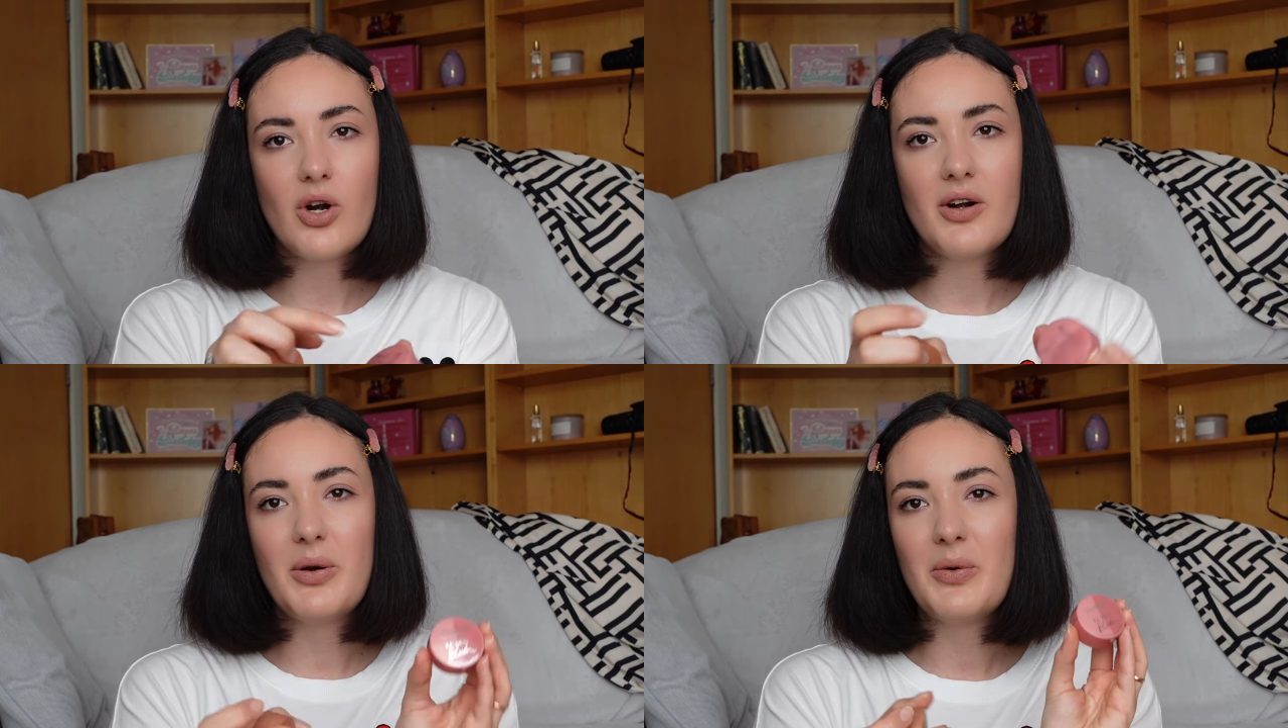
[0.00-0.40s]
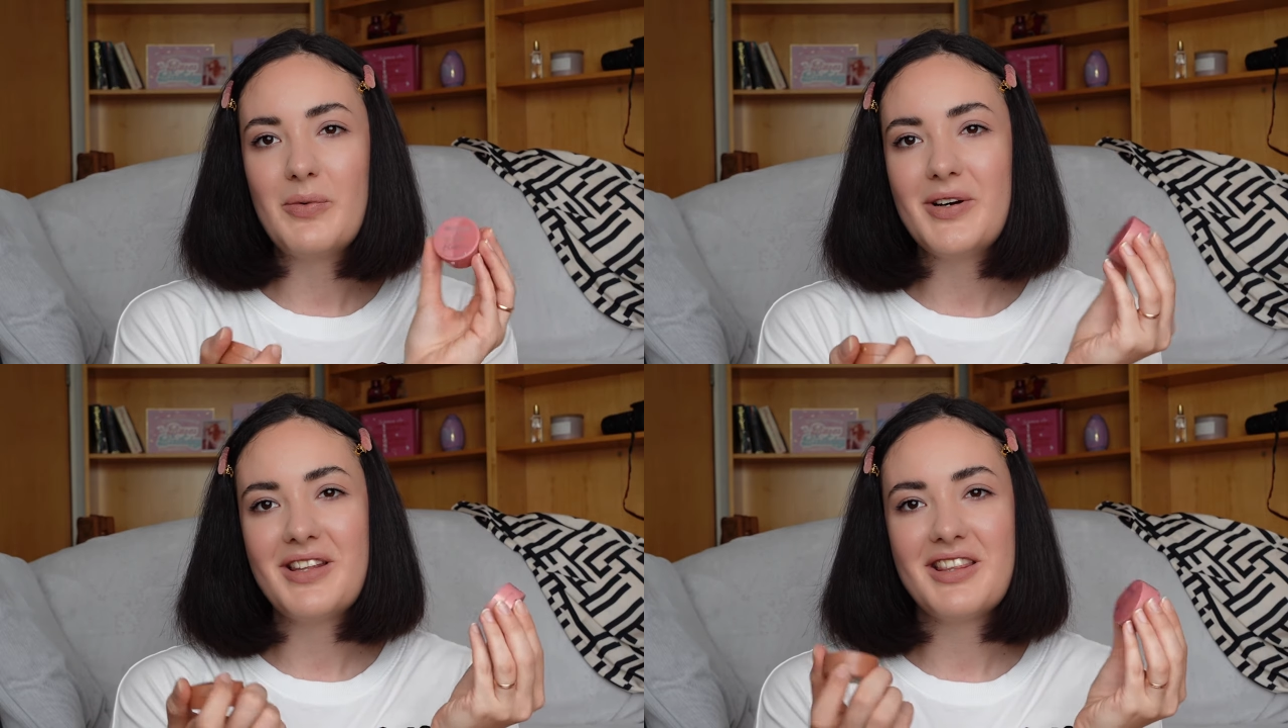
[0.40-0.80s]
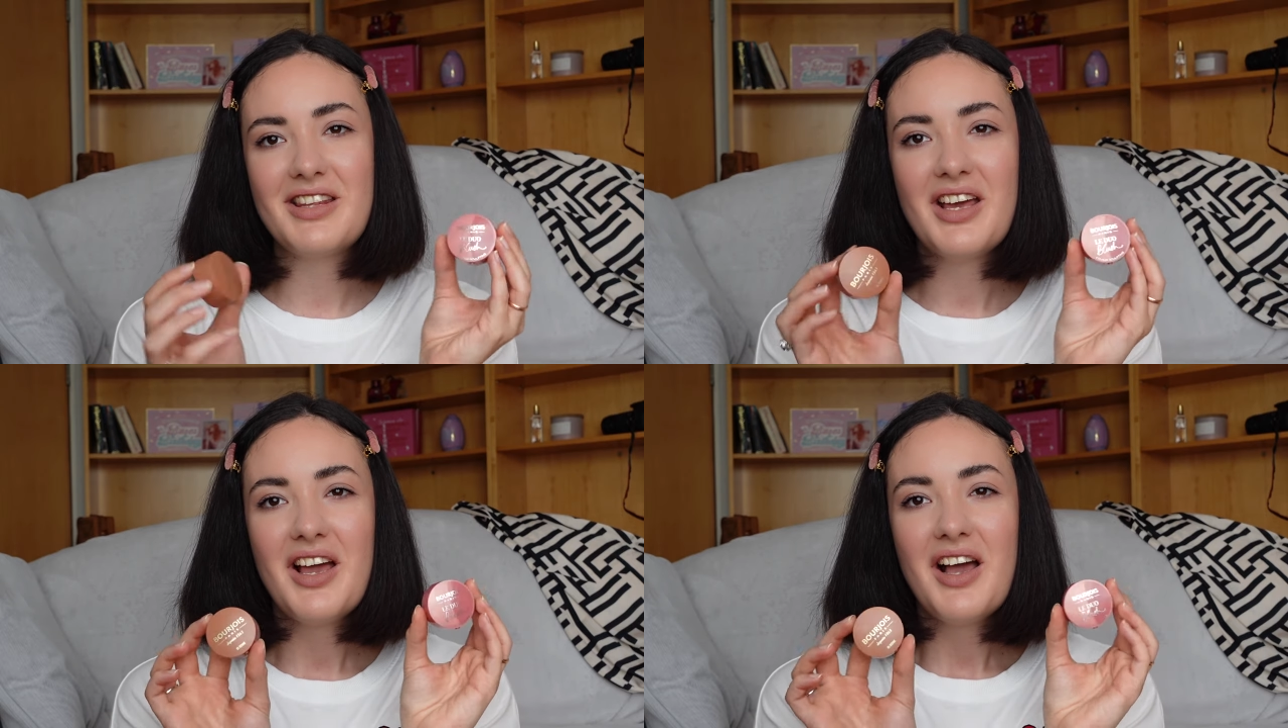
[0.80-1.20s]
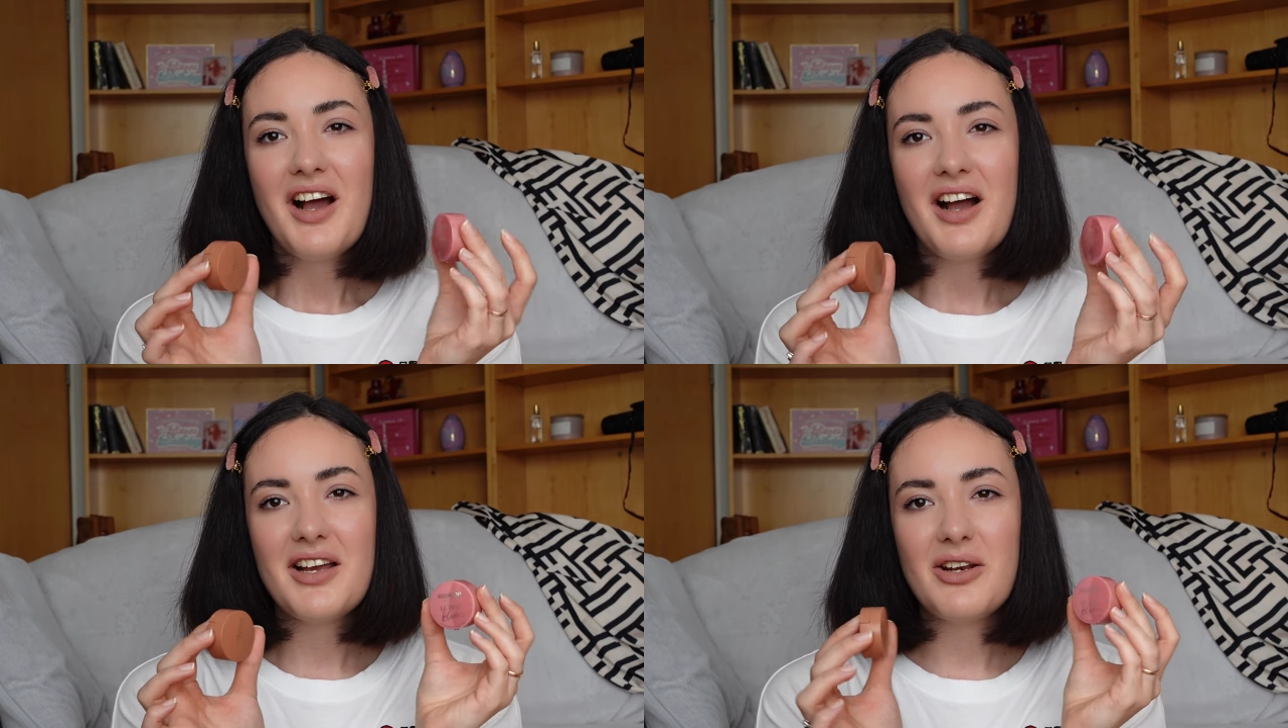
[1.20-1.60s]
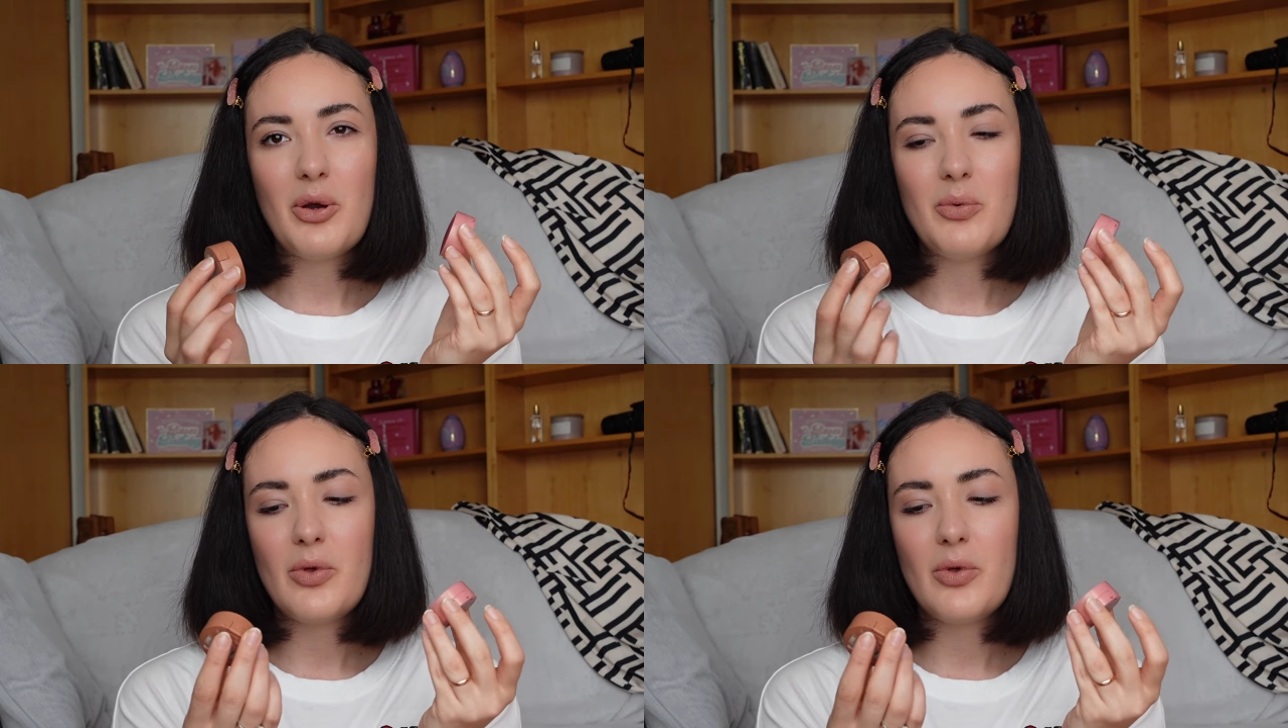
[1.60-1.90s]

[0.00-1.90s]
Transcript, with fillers: or with, I know,